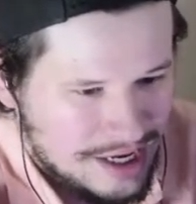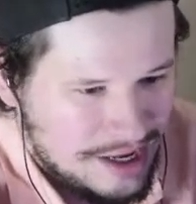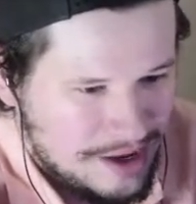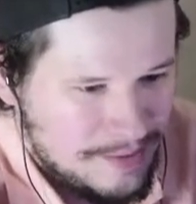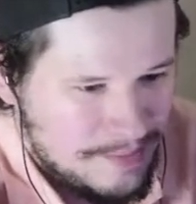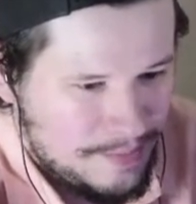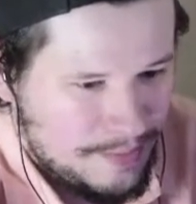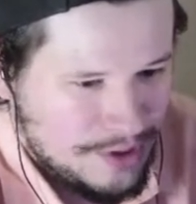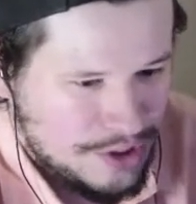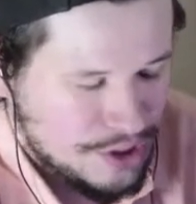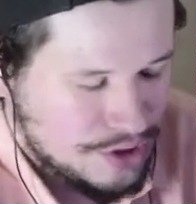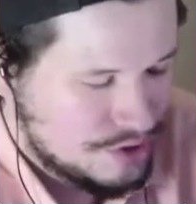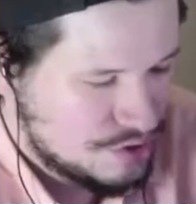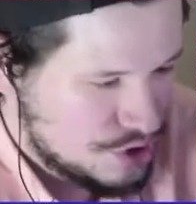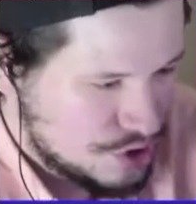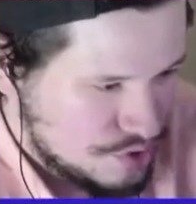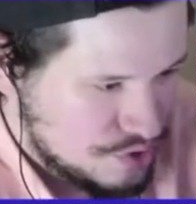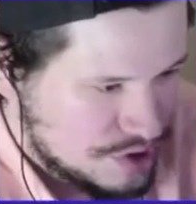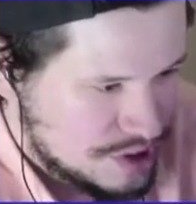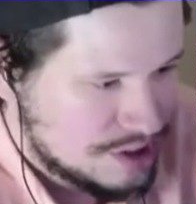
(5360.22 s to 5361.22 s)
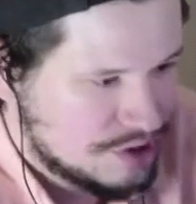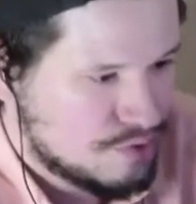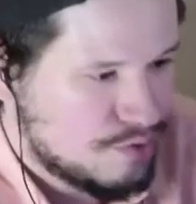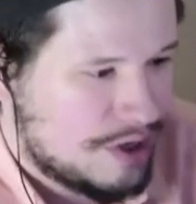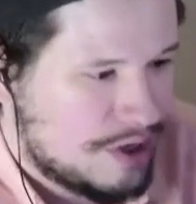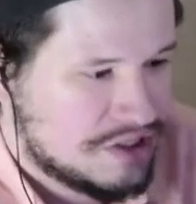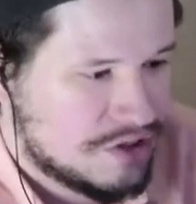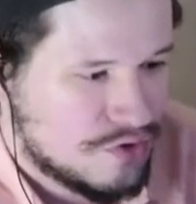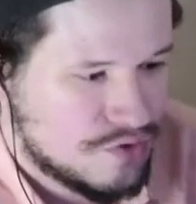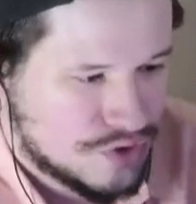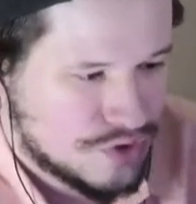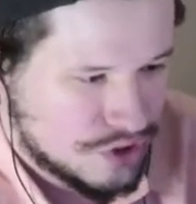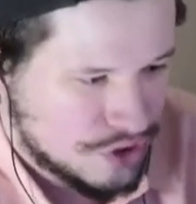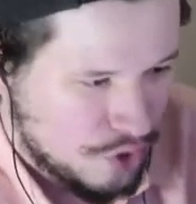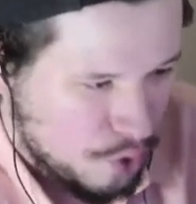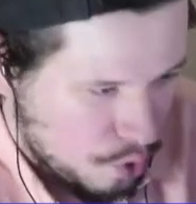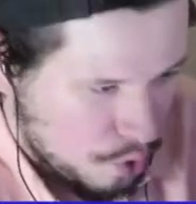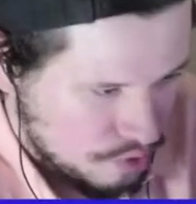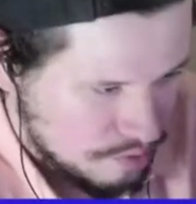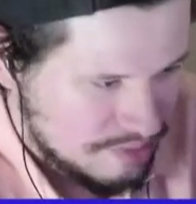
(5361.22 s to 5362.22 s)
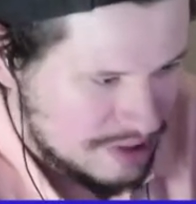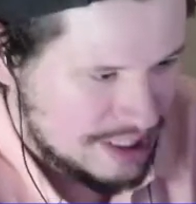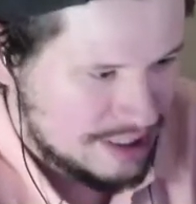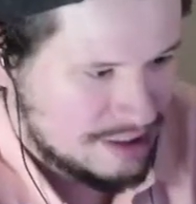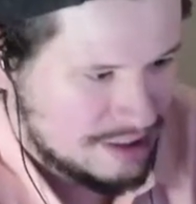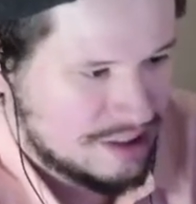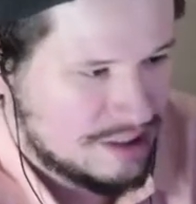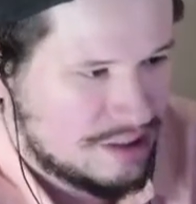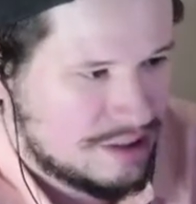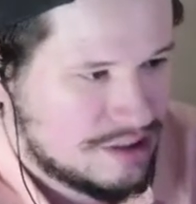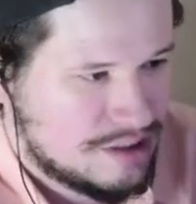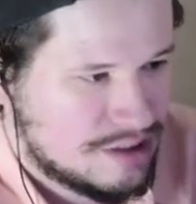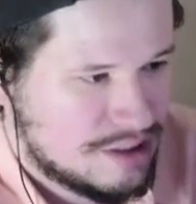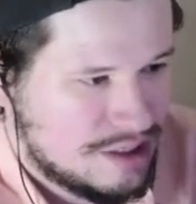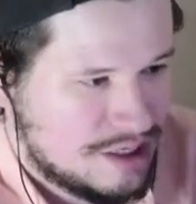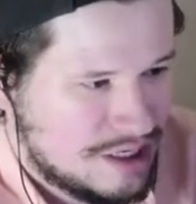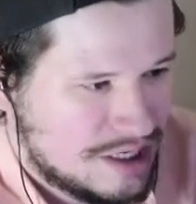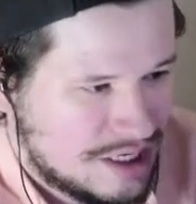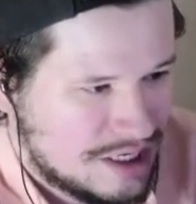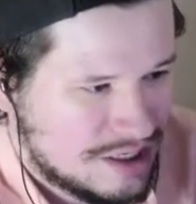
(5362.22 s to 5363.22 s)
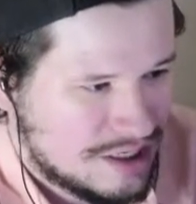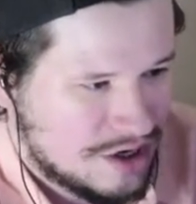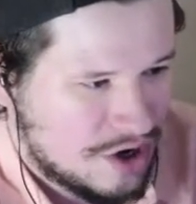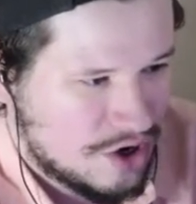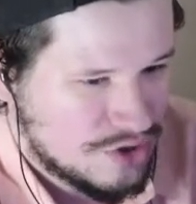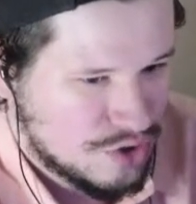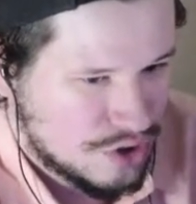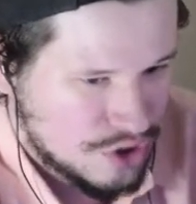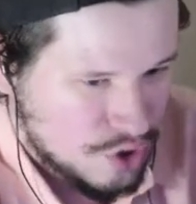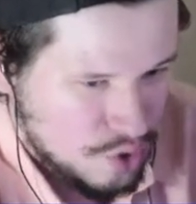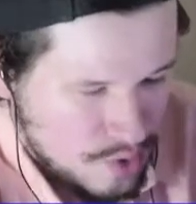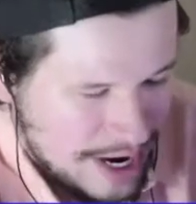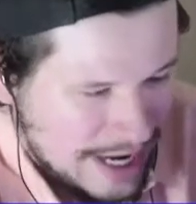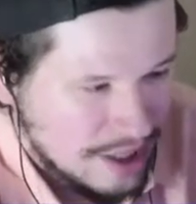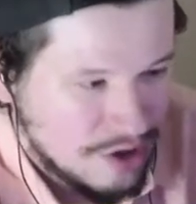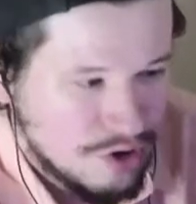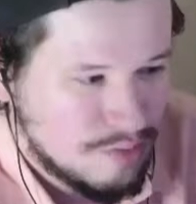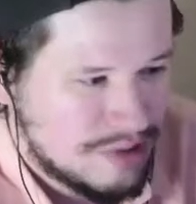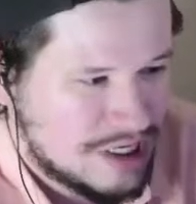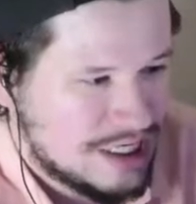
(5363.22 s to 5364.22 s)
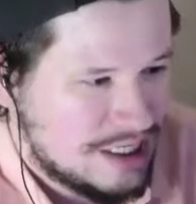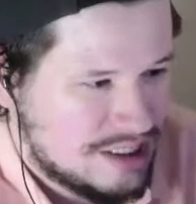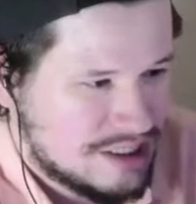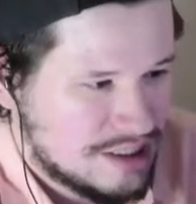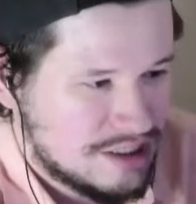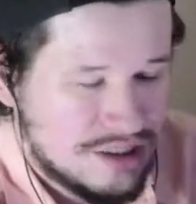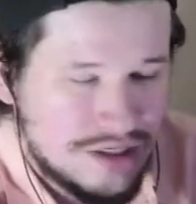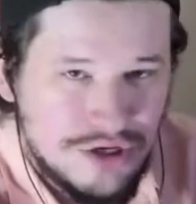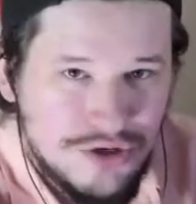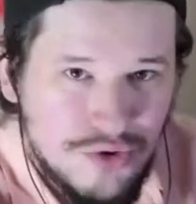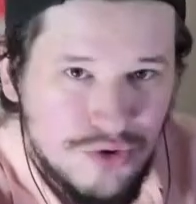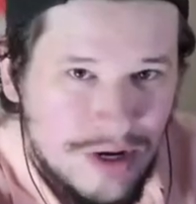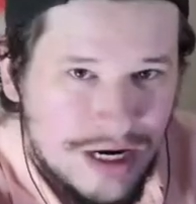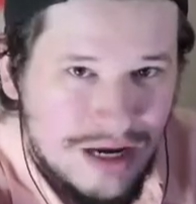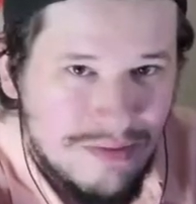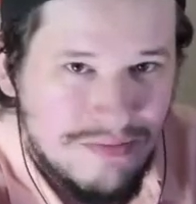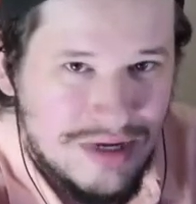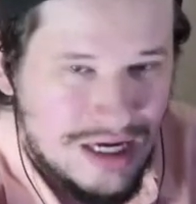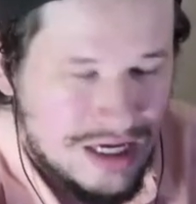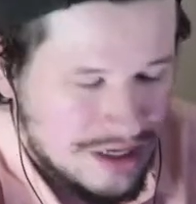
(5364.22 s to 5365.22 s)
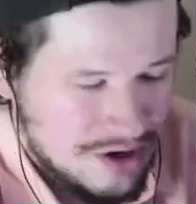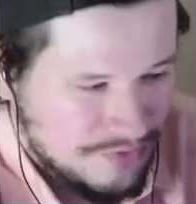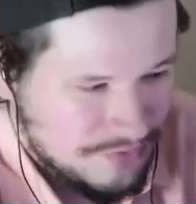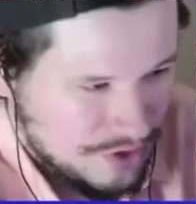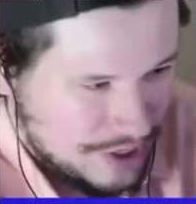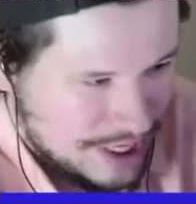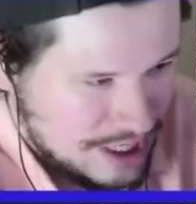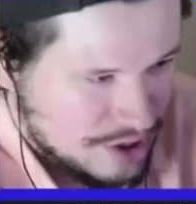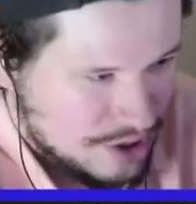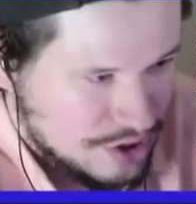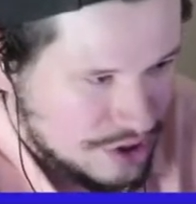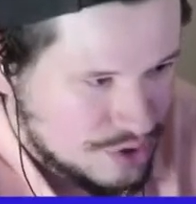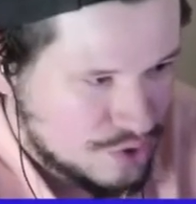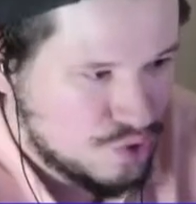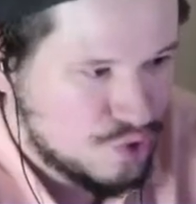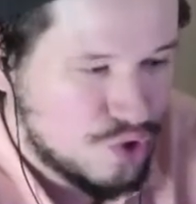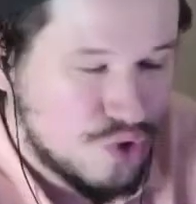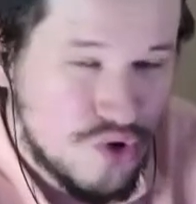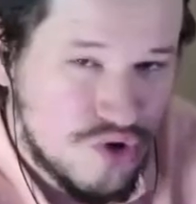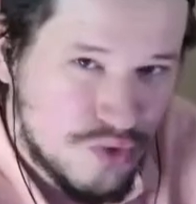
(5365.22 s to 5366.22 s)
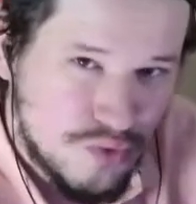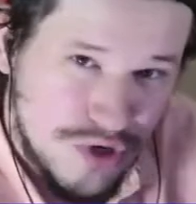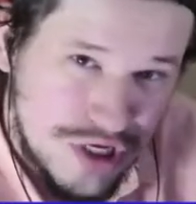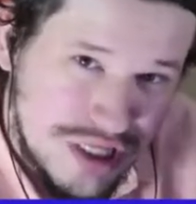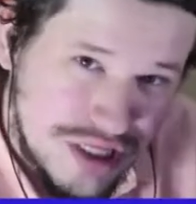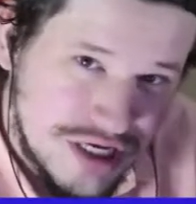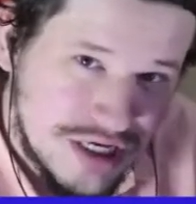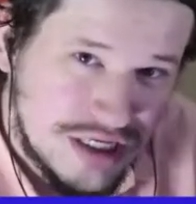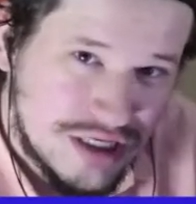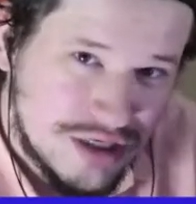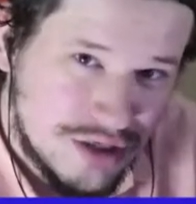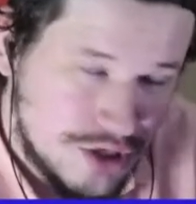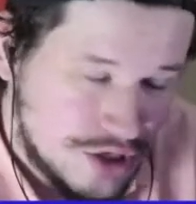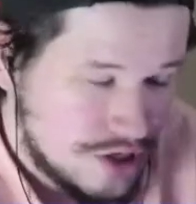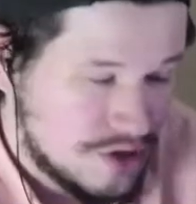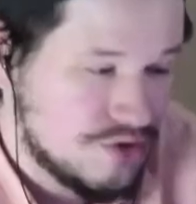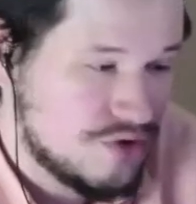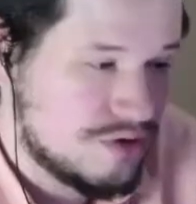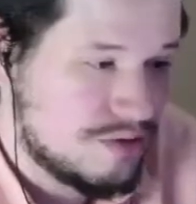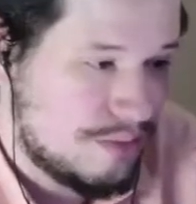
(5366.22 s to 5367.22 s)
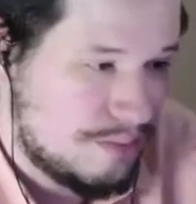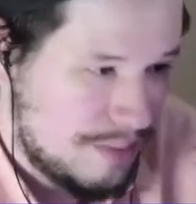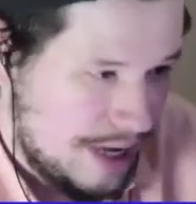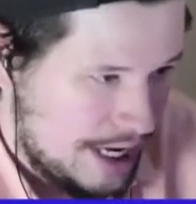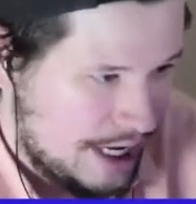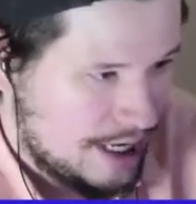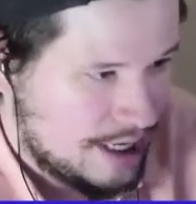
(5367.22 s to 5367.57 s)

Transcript: you do still want those goal pieces or the grail pieces, you know what I mean? Of like, look what this dude made.